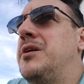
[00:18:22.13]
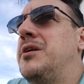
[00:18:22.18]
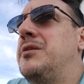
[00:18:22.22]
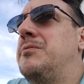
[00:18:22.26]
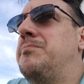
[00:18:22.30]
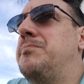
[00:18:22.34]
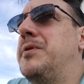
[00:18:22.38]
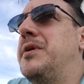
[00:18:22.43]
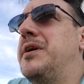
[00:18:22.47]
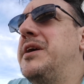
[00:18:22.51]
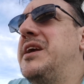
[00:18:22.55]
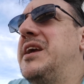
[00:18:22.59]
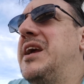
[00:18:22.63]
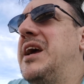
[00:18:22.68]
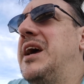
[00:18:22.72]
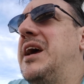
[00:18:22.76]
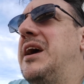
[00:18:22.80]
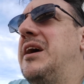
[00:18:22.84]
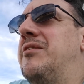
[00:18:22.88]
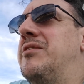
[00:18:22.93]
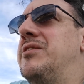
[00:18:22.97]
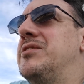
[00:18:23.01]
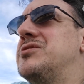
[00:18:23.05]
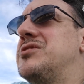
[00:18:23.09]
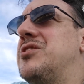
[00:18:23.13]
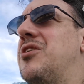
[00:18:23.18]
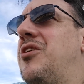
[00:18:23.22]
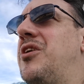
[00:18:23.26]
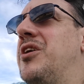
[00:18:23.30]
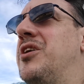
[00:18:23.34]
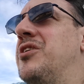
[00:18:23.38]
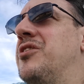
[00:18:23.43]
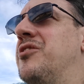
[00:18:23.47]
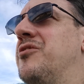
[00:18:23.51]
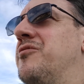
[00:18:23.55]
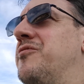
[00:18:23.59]
But yeah, it's
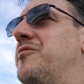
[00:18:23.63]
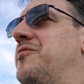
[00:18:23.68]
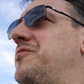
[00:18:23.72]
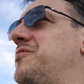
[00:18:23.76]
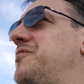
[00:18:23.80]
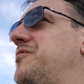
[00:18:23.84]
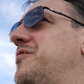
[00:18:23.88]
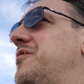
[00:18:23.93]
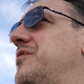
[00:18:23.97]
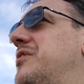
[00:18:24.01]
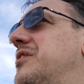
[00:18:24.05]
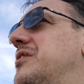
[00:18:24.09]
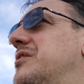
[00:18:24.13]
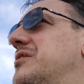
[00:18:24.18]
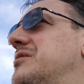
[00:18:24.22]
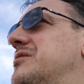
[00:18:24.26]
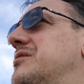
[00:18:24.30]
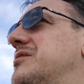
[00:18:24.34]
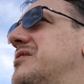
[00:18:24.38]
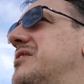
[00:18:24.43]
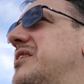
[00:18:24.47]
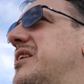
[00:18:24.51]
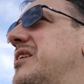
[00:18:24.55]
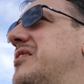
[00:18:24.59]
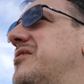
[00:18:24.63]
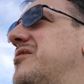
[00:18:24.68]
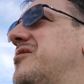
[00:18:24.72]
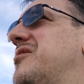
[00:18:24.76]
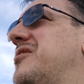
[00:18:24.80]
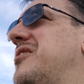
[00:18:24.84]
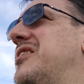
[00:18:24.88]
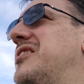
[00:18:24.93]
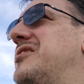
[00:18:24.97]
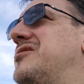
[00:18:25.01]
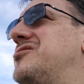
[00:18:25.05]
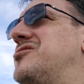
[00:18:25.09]
kind of, there's
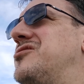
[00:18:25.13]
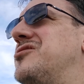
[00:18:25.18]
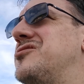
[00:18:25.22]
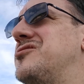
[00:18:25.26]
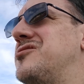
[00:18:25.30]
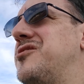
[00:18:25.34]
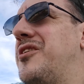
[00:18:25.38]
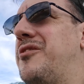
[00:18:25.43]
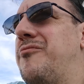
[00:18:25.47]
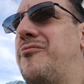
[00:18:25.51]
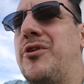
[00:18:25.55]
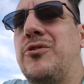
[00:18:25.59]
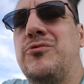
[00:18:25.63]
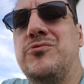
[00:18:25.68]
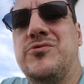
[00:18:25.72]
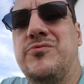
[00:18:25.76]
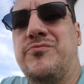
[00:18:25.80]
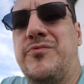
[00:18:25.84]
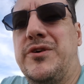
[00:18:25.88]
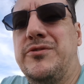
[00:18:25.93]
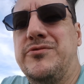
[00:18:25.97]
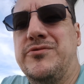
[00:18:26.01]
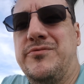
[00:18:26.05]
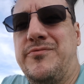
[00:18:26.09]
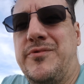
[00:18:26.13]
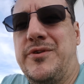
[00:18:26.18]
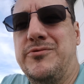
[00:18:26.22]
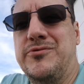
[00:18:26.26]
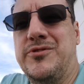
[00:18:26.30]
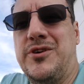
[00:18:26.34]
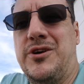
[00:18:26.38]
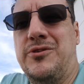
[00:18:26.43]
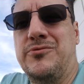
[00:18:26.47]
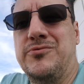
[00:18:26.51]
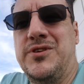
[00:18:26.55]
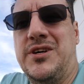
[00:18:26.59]
just like rows and rows and rows
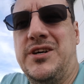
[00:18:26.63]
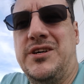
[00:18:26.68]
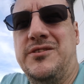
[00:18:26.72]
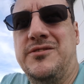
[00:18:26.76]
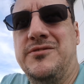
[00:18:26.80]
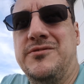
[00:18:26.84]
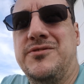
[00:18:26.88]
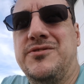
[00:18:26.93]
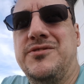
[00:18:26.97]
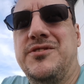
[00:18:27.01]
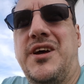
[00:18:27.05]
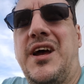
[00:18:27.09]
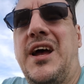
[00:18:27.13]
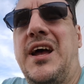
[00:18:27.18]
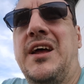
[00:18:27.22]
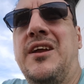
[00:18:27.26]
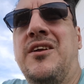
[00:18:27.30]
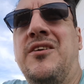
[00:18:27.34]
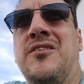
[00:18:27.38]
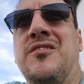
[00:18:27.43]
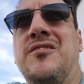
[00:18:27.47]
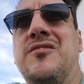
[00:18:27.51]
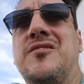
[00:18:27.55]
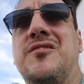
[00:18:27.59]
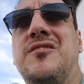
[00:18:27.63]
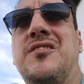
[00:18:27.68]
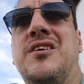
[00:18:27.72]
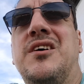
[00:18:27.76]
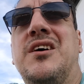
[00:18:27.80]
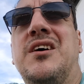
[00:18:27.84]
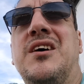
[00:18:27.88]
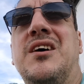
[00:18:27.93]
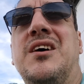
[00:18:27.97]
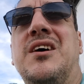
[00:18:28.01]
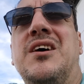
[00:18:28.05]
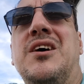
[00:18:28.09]
of hotels and
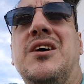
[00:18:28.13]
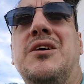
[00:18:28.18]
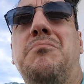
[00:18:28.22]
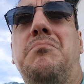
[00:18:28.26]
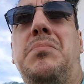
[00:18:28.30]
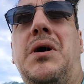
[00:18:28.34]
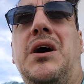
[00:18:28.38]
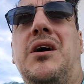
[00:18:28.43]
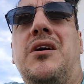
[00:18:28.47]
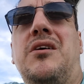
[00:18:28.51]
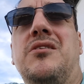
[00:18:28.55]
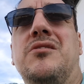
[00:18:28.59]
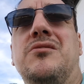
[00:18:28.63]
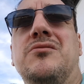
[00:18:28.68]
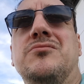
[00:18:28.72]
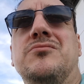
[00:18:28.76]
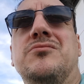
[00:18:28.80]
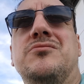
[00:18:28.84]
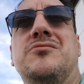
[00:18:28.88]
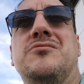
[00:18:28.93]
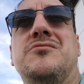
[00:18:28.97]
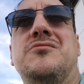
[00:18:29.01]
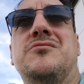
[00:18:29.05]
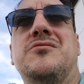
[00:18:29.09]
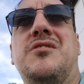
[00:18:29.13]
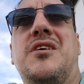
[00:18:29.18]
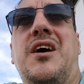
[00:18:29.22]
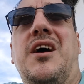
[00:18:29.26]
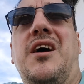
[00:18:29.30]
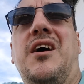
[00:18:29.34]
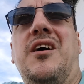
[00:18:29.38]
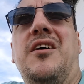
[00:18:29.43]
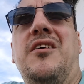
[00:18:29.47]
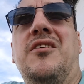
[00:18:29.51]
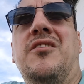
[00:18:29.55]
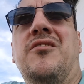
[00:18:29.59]
bars
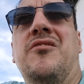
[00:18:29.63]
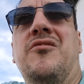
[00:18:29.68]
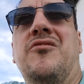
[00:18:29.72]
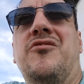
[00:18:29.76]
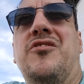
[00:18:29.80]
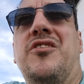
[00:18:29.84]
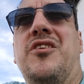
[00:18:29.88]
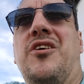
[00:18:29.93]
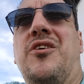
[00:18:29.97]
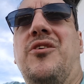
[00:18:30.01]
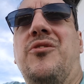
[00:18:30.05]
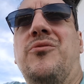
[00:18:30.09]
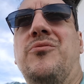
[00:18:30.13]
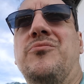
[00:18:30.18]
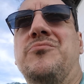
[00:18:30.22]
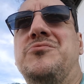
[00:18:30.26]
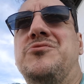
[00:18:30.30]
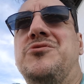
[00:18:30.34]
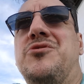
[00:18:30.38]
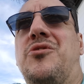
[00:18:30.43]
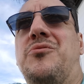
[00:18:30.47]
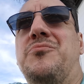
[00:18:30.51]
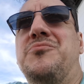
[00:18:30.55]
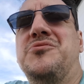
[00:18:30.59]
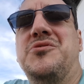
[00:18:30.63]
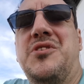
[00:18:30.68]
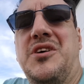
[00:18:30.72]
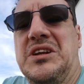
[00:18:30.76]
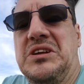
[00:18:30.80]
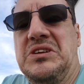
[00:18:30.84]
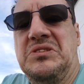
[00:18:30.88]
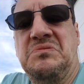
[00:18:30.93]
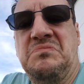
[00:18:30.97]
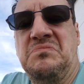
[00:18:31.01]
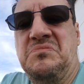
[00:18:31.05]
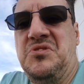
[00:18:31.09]
and shops
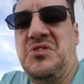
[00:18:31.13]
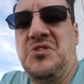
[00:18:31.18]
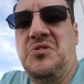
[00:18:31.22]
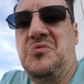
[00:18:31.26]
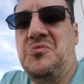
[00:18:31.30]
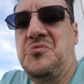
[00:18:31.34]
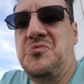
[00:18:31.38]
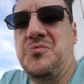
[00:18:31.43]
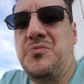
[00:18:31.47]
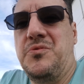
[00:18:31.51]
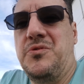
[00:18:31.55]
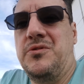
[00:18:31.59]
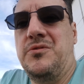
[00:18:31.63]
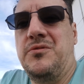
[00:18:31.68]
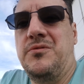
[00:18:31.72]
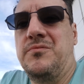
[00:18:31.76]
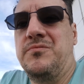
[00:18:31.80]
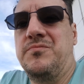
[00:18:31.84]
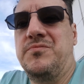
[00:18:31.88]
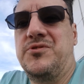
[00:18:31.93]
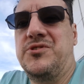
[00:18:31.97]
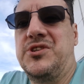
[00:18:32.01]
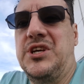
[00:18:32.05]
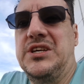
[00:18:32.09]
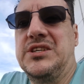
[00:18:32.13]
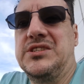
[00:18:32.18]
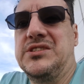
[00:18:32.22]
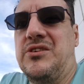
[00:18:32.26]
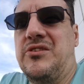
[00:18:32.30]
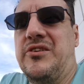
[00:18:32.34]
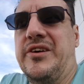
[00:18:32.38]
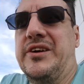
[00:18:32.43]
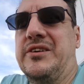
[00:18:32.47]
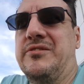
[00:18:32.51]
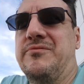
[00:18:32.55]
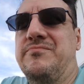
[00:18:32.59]
selling usual
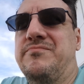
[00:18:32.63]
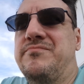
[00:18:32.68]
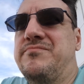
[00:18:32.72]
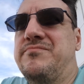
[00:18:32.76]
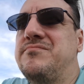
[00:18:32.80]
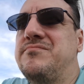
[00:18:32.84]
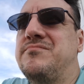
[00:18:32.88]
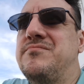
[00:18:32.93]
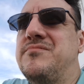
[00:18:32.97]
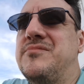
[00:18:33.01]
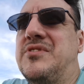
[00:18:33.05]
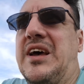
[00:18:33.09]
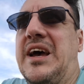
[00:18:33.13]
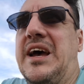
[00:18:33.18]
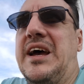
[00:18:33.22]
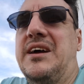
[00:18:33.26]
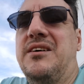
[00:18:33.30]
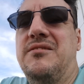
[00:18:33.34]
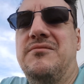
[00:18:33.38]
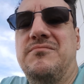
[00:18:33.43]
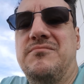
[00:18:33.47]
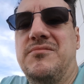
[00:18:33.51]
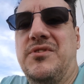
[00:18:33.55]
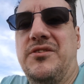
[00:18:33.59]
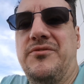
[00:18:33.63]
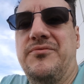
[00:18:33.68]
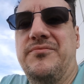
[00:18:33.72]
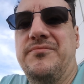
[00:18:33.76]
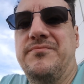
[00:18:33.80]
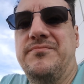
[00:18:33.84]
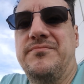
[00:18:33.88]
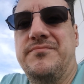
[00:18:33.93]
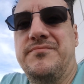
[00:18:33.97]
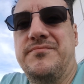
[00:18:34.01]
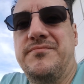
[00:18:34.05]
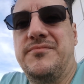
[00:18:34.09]
seaside tat
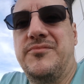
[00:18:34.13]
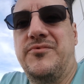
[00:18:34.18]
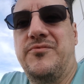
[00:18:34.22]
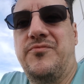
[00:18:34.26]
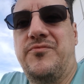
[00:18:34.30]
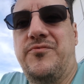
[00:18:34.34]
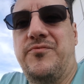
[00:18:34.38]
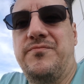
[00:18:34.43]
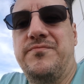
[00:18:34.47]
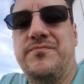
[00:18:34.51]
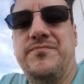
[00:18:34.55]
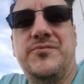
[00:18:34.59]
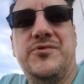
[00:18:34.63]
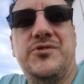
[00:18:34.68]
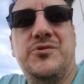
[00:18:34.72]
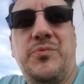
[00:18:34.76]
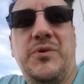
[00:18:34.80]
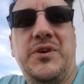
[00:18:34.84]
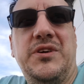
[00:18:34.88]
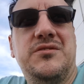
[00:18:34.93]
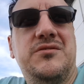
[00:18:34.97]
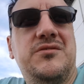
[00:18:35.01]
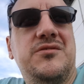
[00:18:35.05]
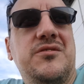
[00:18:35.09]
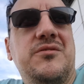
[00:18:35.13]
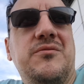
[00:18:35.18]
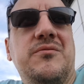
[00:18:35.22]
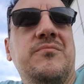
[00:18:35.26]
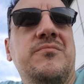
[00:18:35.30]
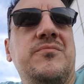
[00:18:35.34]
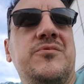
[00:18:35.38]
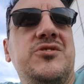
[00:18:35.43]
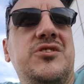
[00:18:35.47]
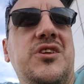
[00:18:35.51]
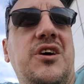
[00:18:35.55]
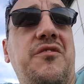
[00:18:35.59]
and sweets
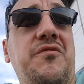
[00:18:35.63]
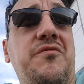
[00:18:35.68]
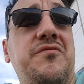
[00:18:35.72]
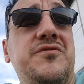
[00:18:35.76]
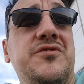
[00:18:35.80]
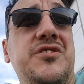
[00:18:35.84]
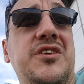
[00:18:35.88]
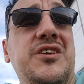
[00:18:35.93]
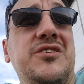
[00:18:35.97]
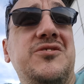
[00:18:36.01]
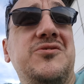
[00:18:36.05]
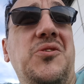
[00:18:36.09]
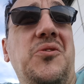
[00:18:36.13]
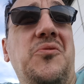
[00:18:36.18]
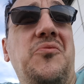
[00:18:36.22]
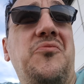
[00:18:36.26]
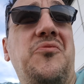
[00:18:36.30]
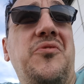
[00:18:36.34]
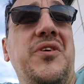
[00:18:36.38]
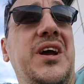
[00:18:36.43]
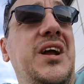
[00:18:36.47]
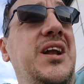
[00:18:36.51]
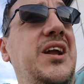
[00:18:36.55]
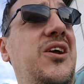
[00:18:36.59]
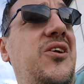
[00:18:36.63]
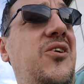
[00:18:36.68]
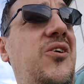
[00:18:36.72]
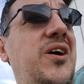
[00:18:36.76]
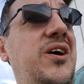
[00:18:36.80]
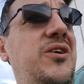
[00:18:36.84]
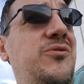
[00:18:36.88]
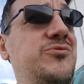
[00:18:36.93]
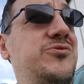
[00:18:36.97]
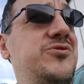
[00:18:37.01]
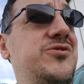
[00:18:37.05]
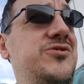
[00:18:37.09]
and stuff. So there's not really a lot
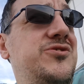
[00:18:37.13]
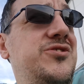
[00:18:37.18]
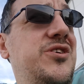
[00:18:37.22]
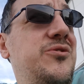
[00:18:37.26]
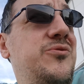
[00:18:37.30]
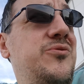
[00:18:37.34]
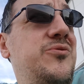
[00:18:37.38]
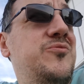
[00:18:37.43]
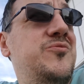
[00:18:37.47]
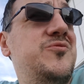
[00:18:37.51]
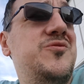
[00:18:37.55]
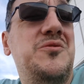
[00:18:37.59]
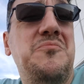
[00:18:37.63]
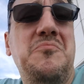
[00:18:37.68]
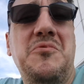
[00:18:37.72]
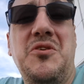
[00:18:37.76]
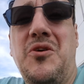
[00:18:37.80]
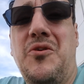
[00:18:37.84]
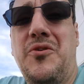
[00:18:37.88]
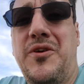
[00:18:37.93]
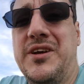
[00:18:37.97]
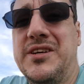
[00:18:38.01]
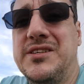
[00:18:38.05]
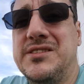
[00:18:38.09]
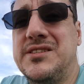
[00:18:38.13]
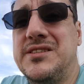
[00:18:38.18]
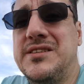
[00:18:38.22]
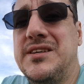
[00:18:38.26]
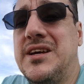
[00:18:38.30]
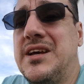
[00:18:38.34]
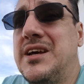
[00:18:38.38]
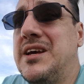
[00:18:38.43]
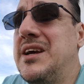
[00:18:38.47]
else to show you, to be honest.